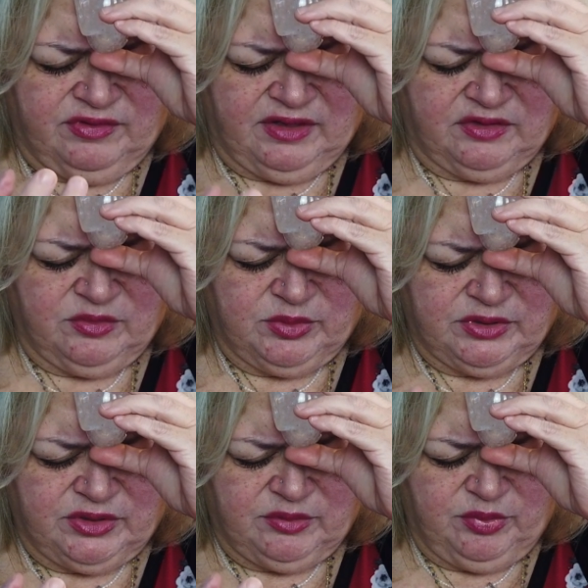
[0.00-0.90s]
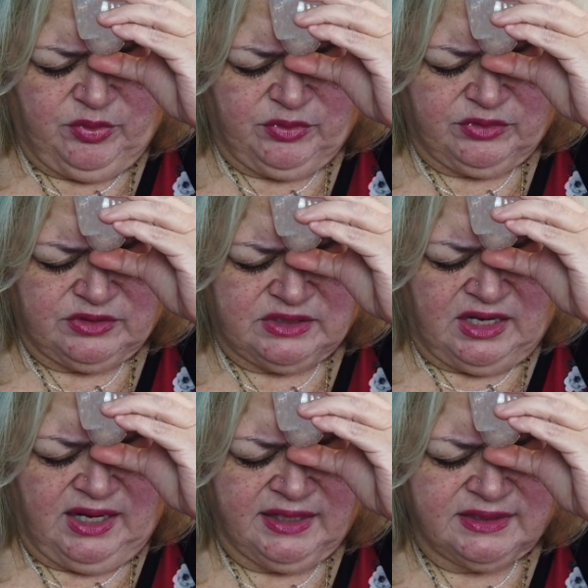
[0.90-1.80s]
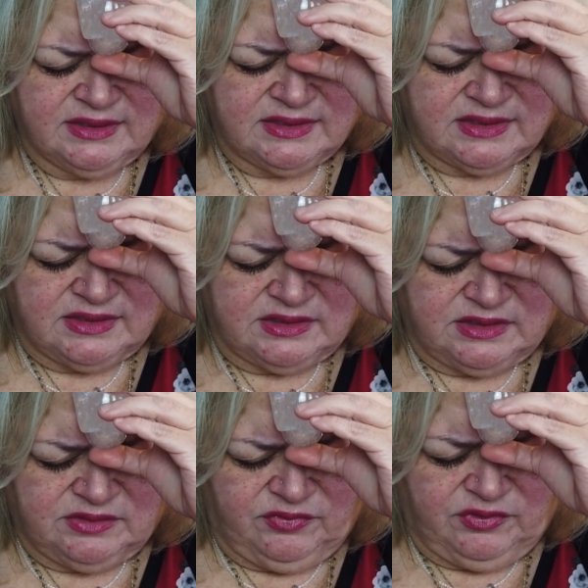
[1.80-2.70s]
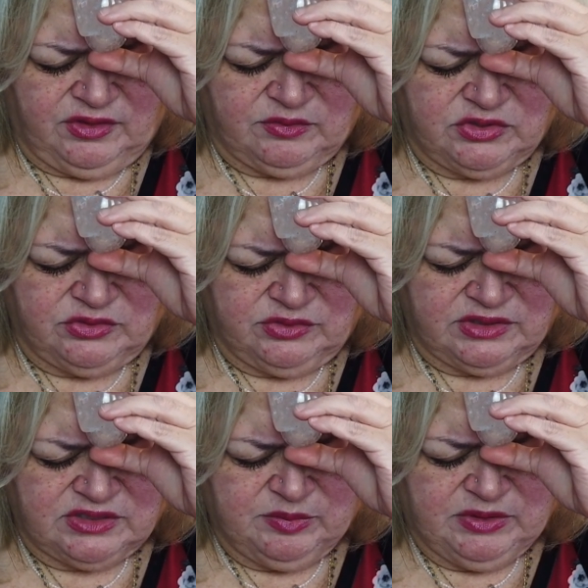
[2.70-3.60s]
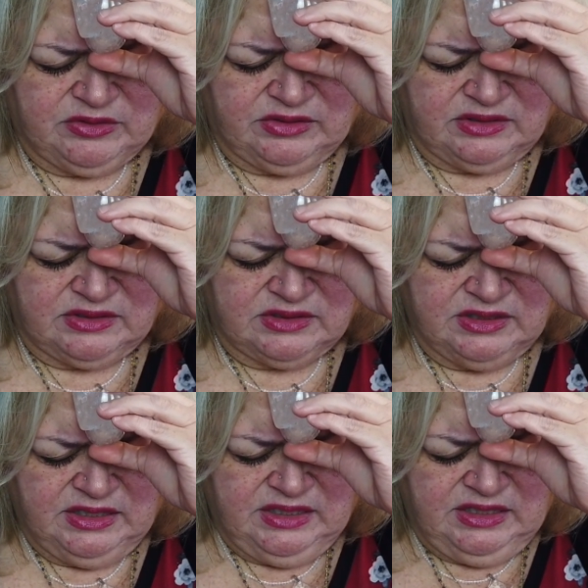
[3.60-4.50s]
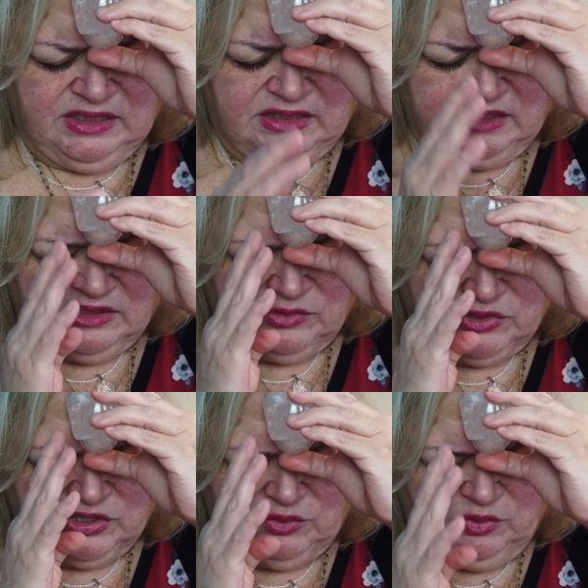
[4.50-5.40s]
valuable and important kindness is for them to experience. And that's what she